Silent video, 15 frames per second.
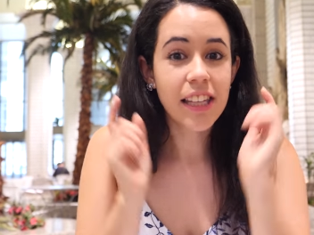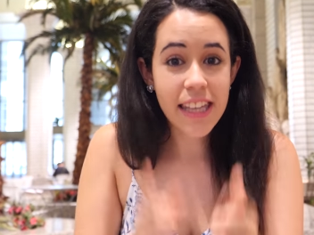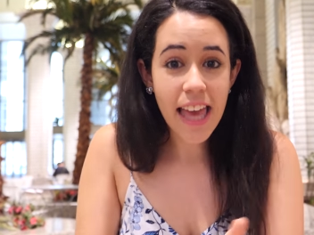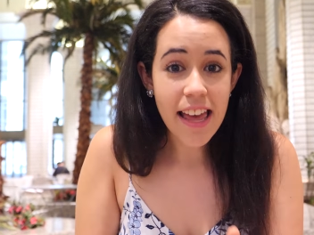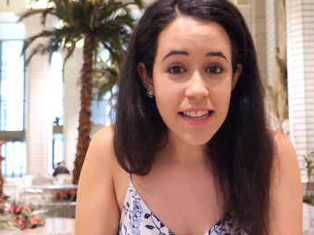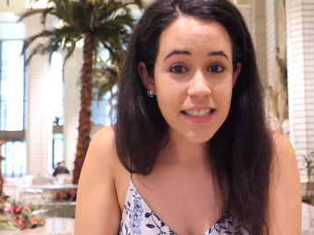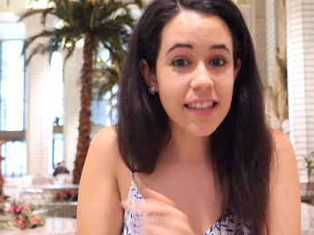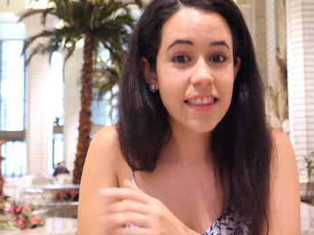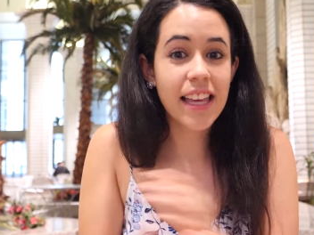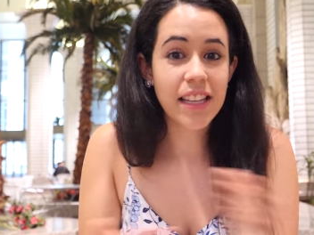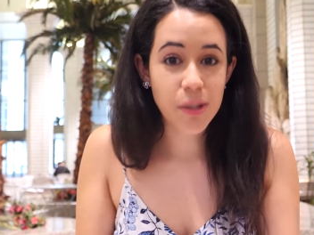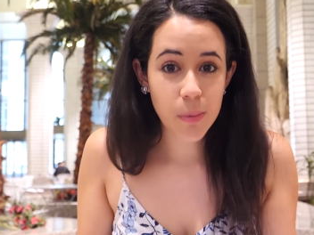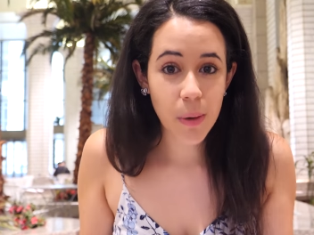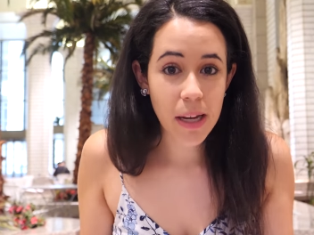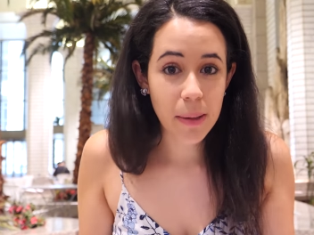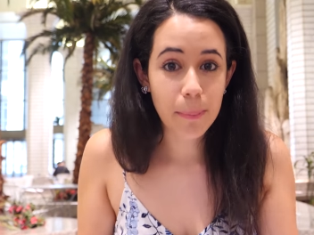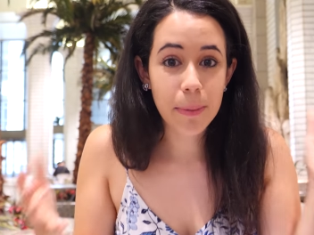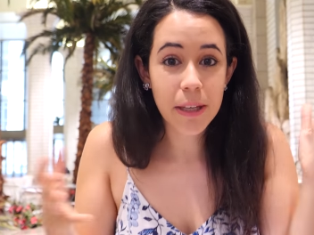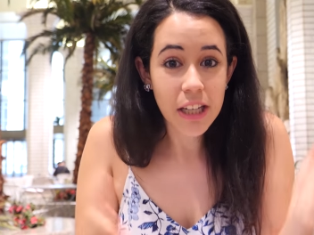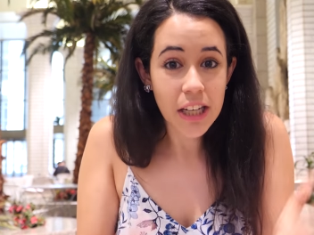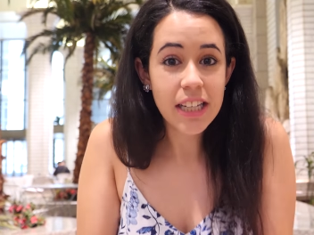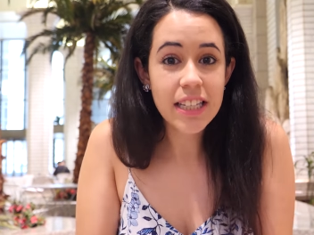Yes, that's right,
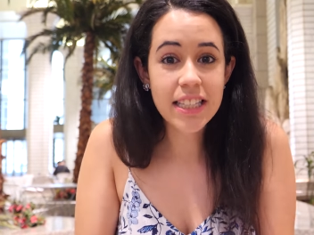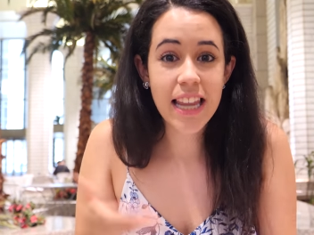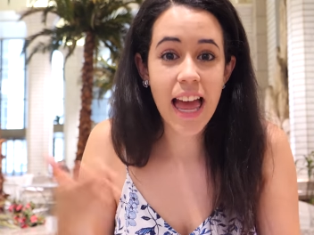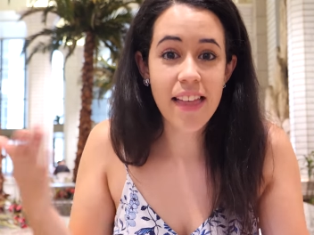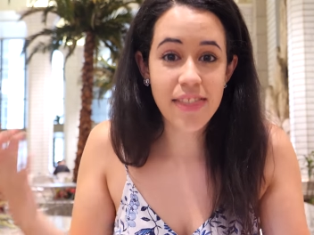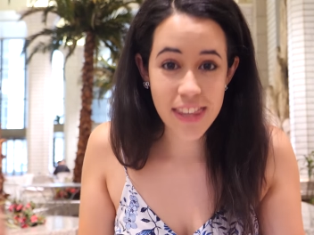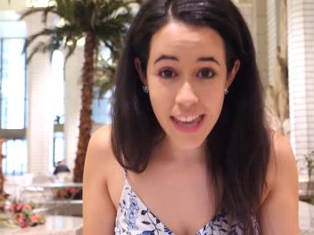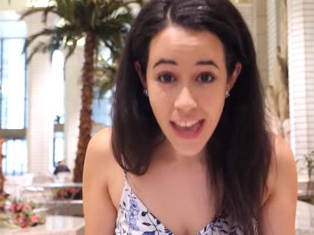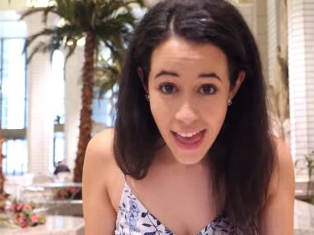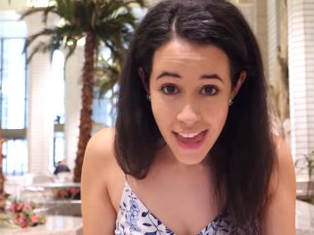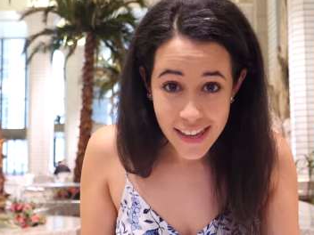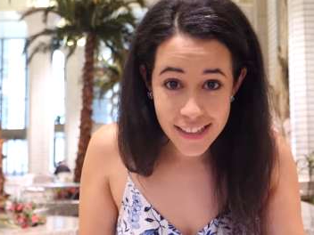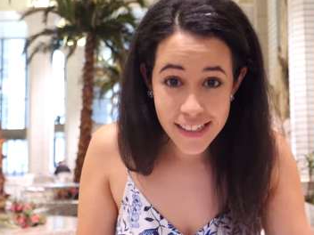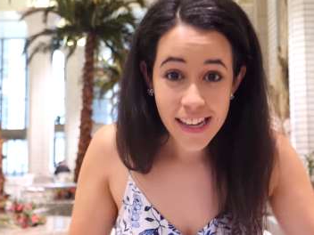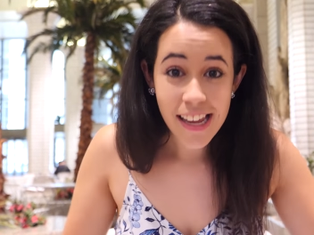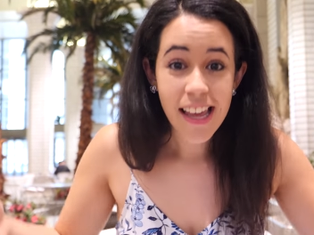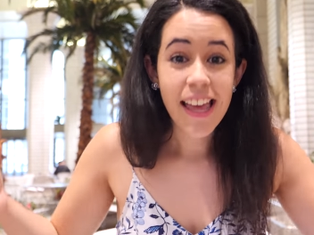because at the end,